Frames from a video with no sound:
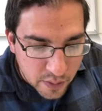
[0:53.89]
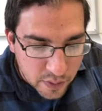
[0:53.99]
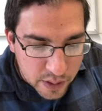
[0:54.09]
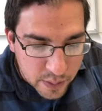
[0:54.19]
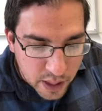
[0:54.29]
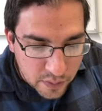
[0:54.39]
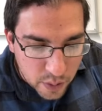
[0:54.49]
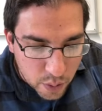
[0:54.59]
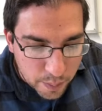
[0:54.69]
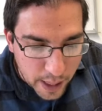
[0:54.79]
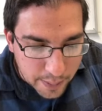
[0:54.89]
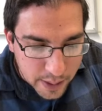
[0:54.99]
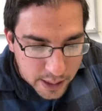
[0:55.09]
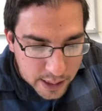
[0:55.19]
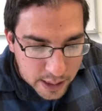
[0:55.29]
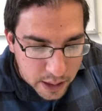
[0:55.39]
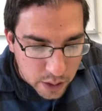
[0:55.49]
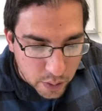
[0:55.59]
For as many of you were baptized into